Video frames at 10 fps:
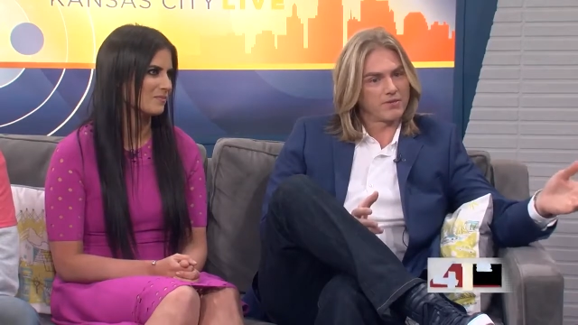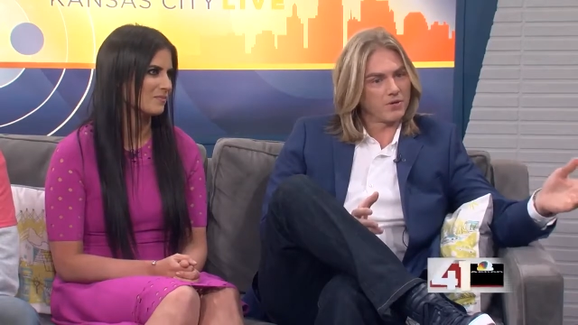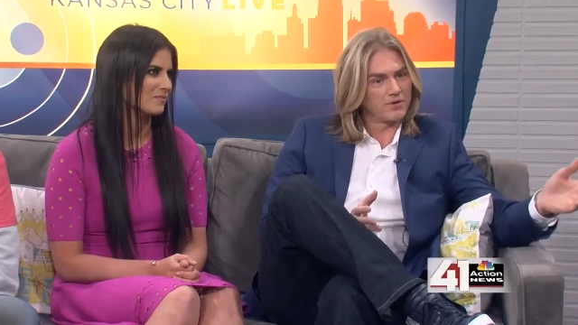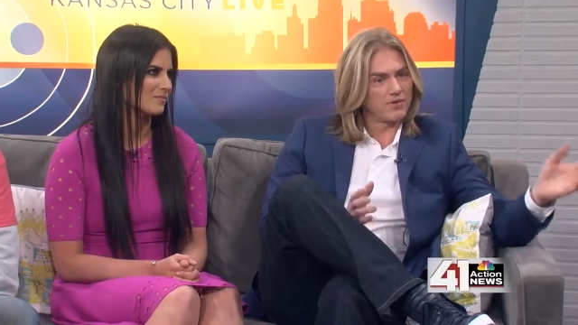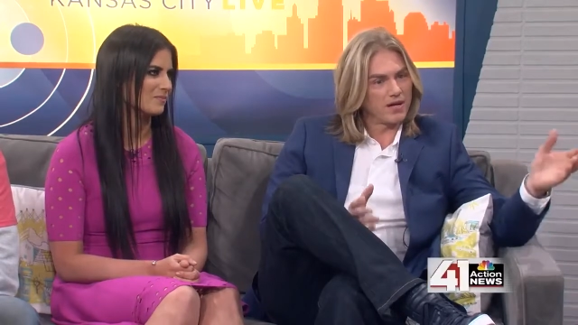Speaker 1: I
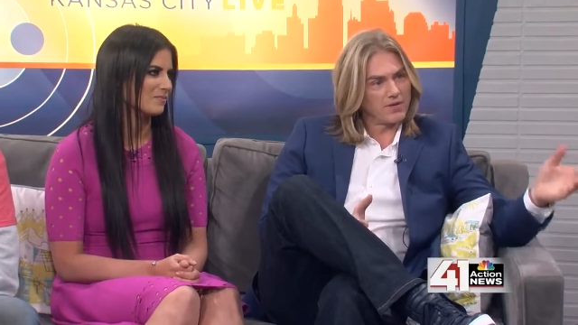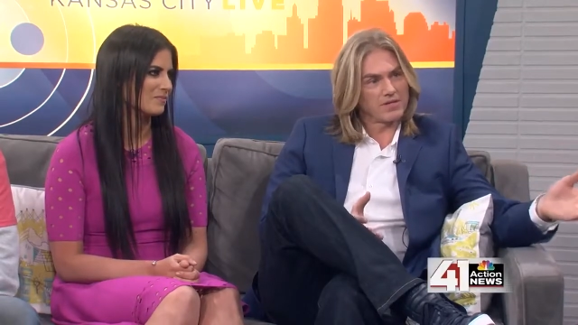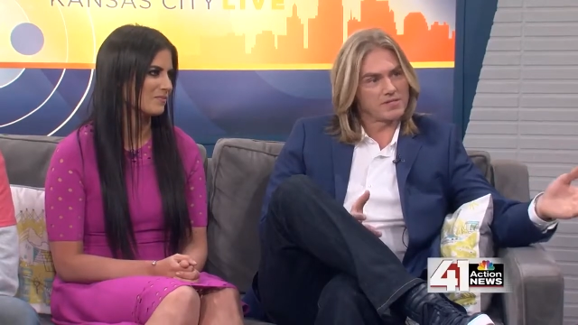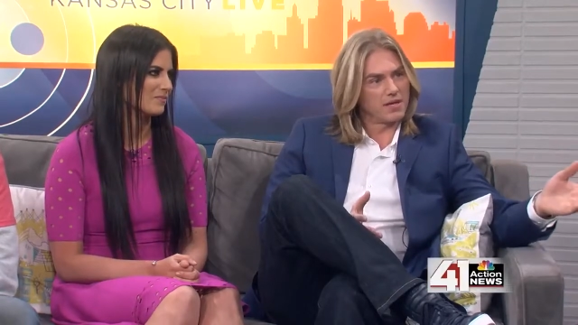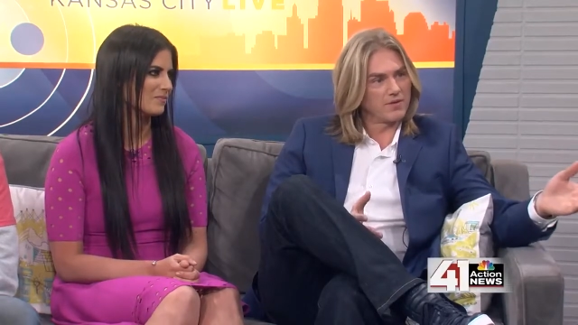thirty-five,
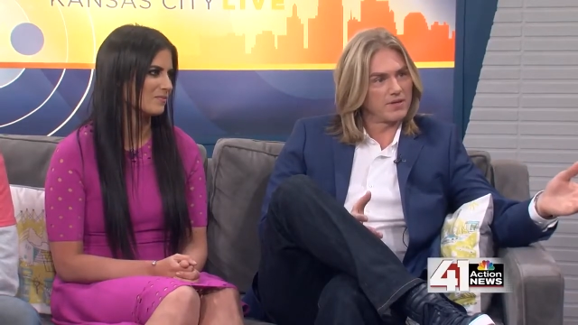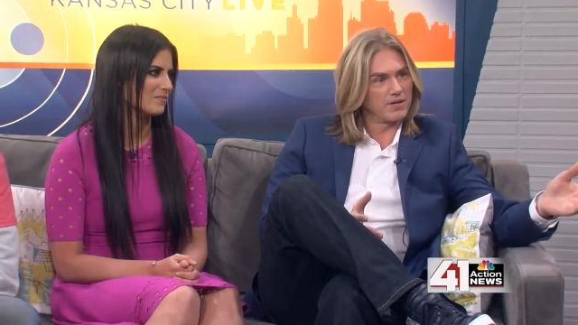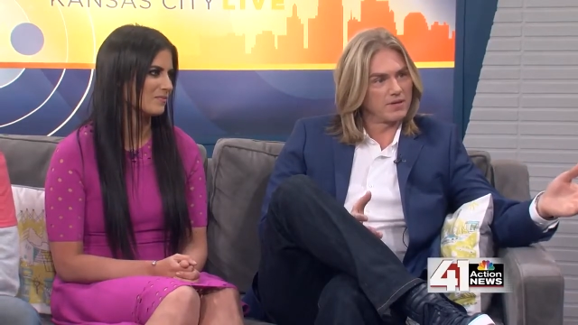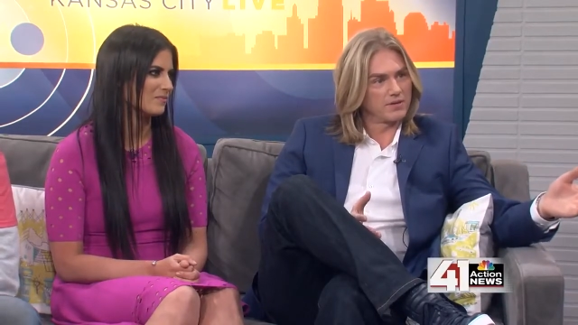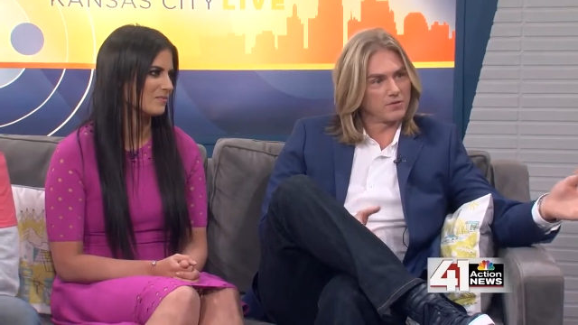I
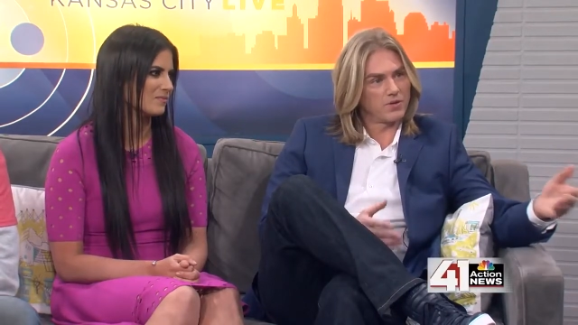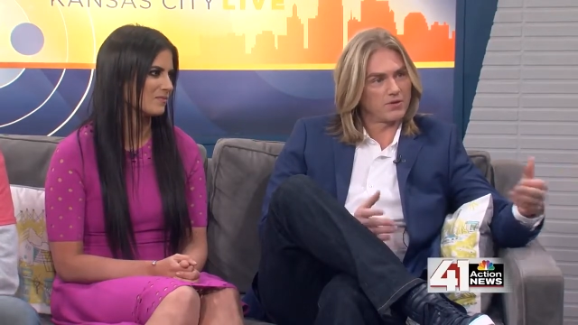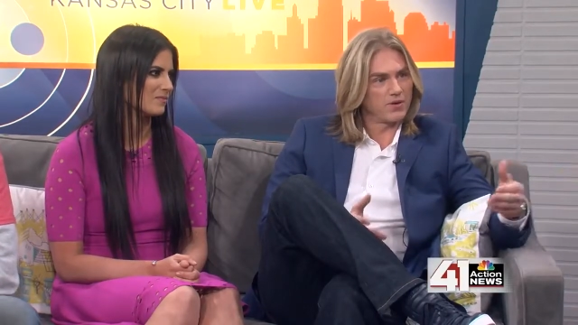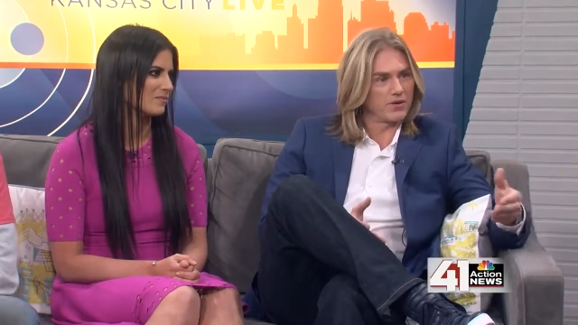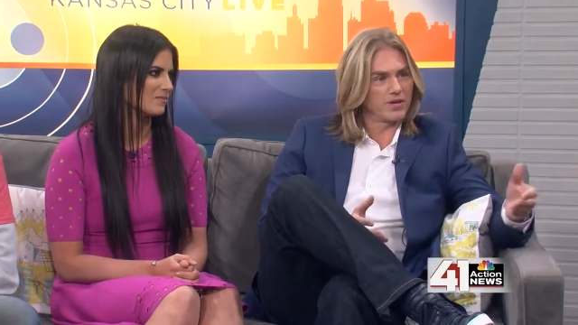seventy, and
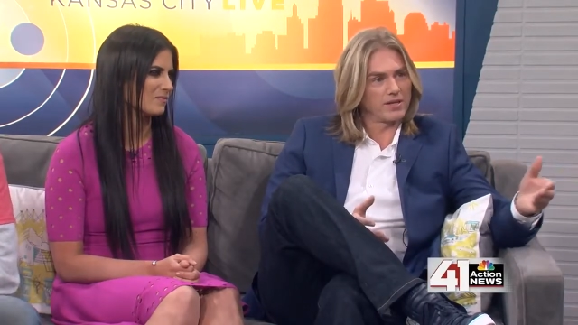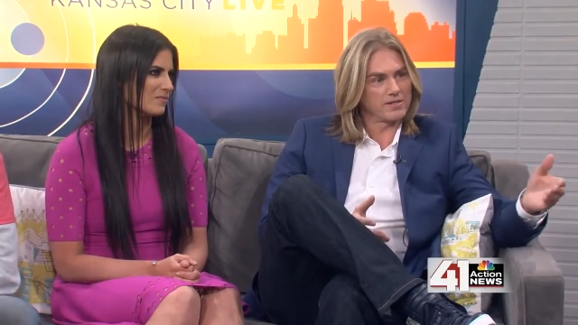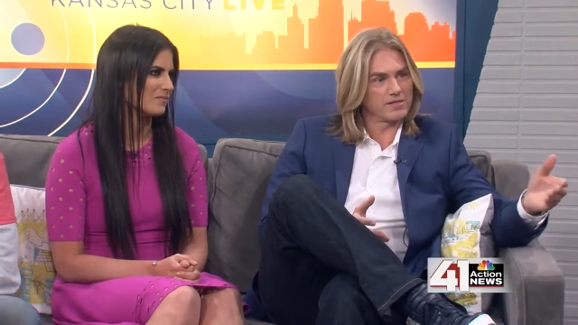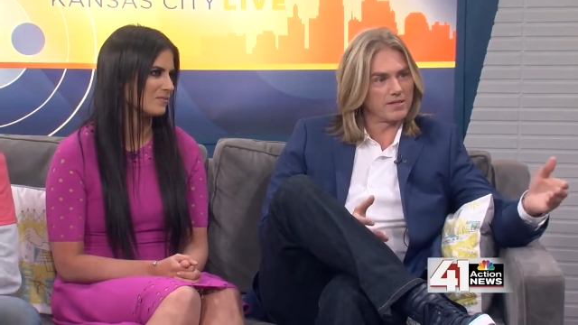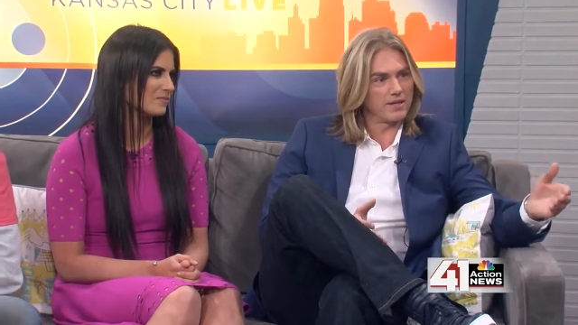throughout greater
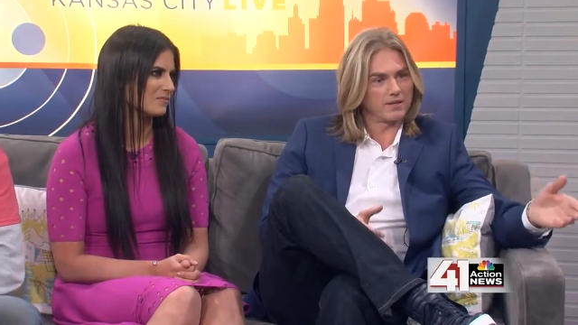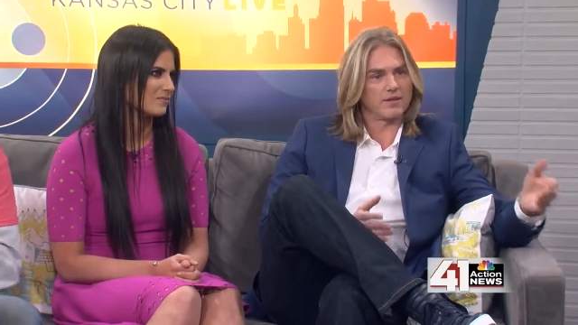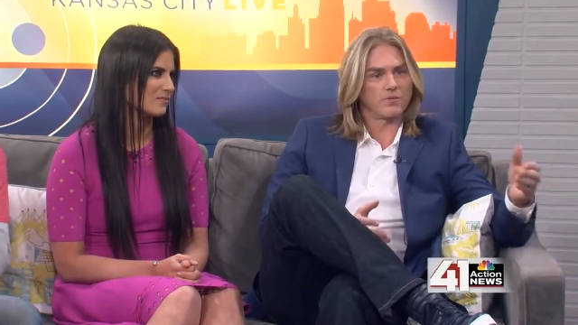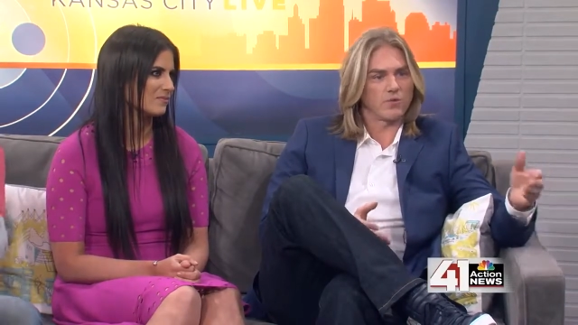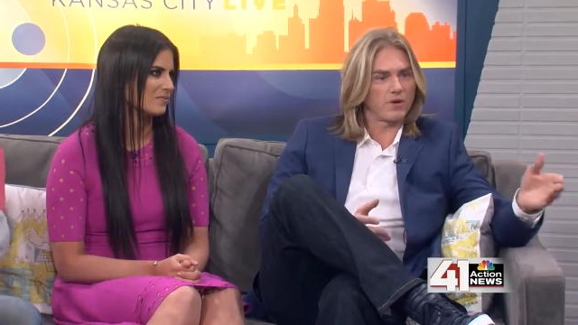Kansas City. I,
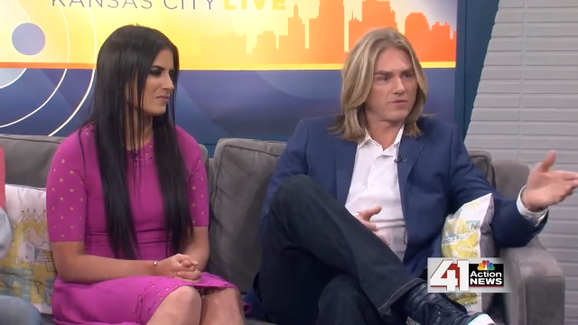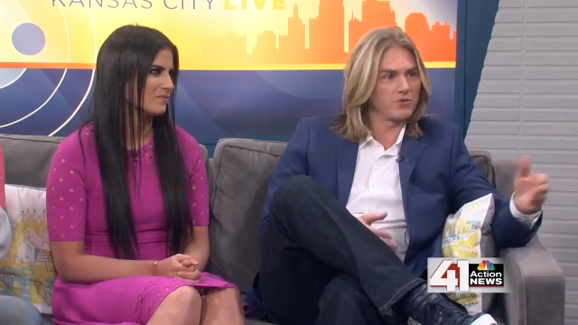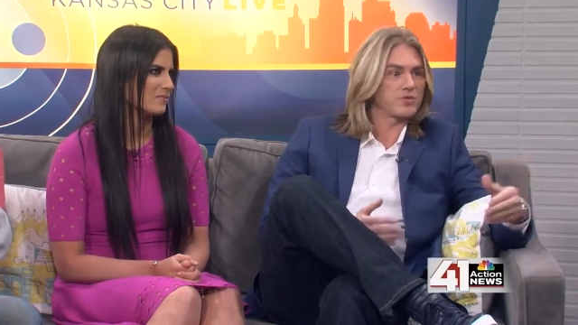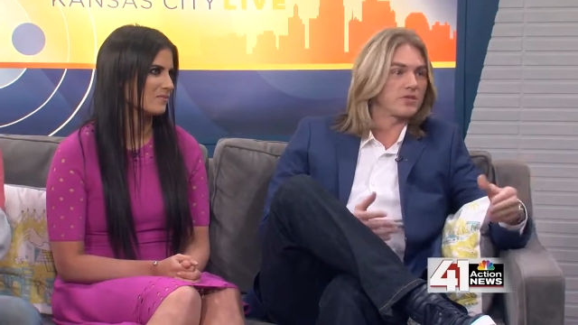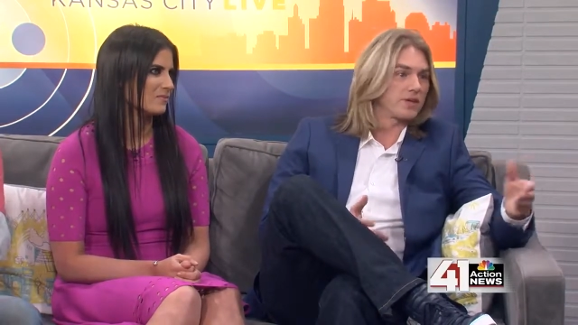I want my
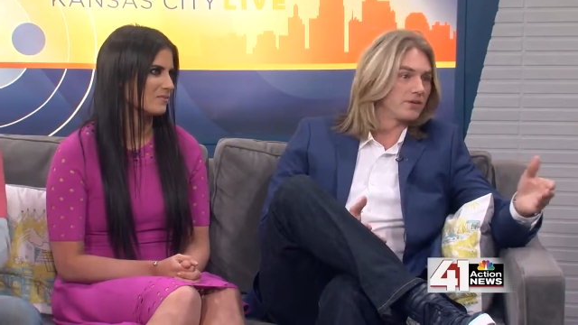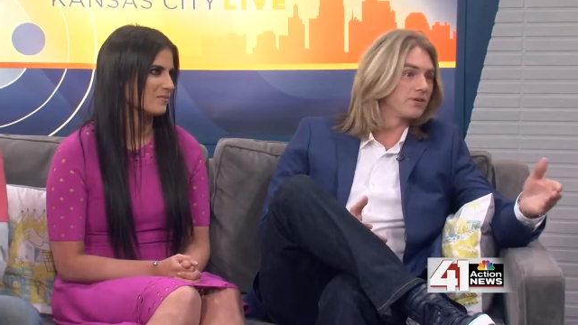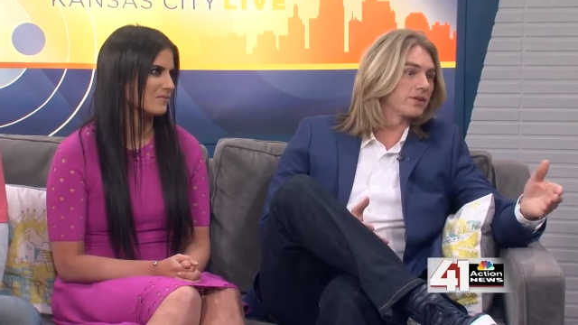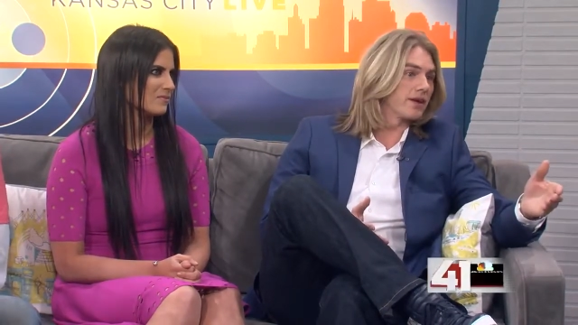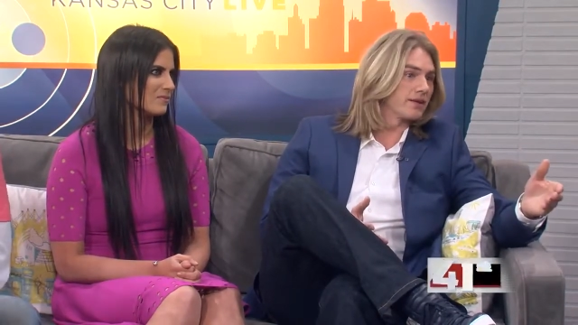viewers to take a
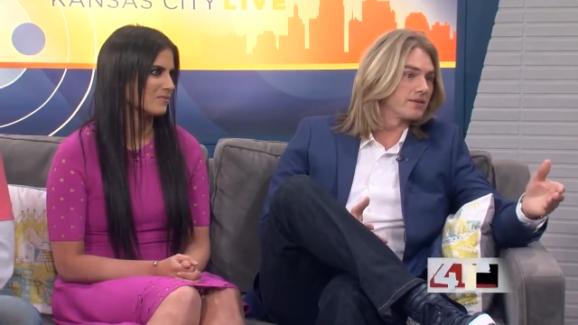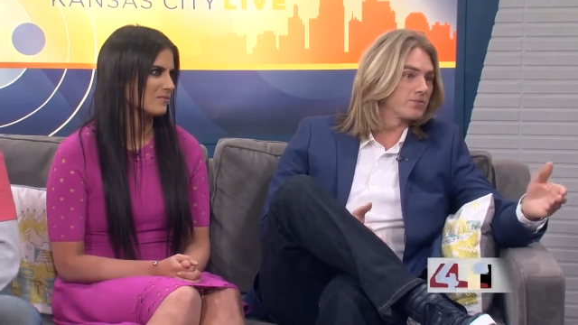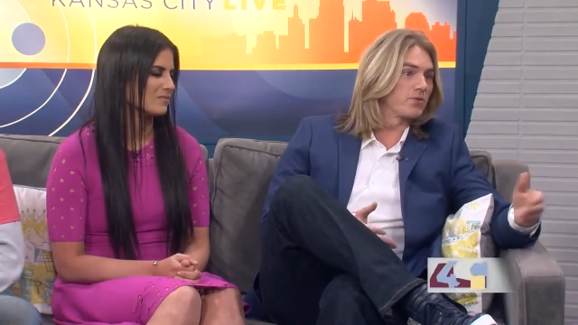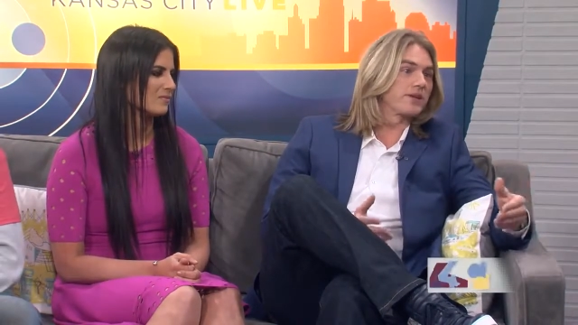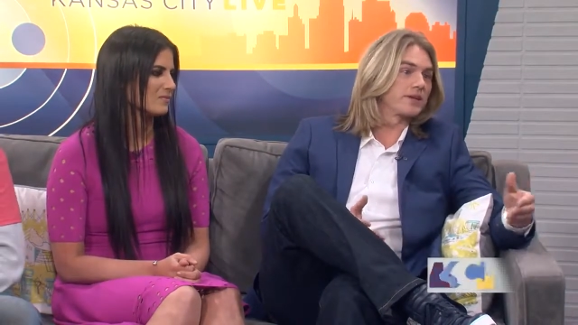look at it. It's
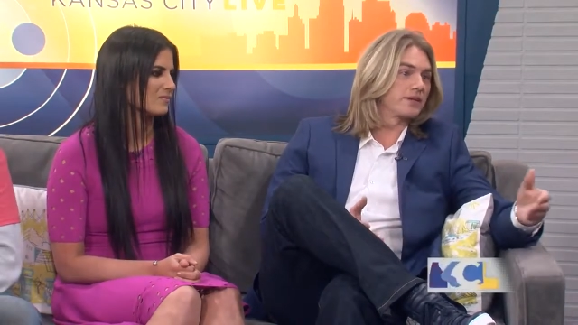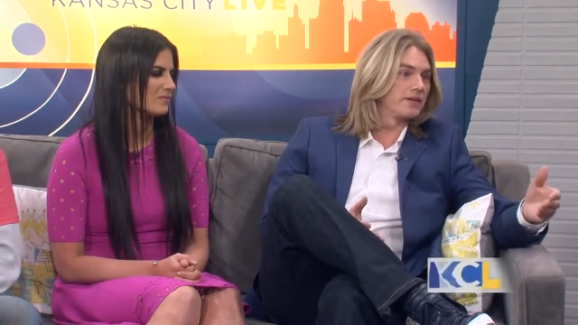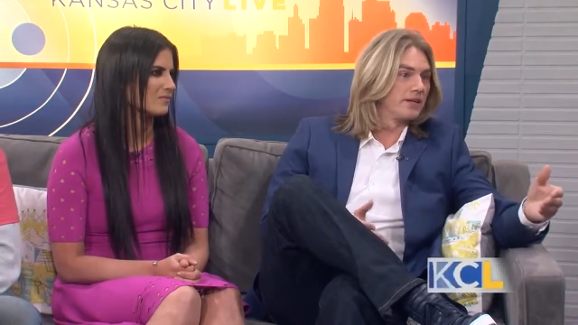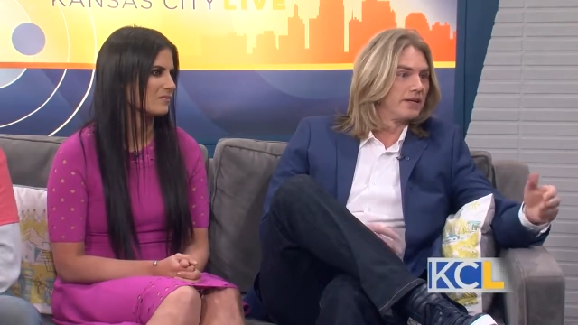pretty neat.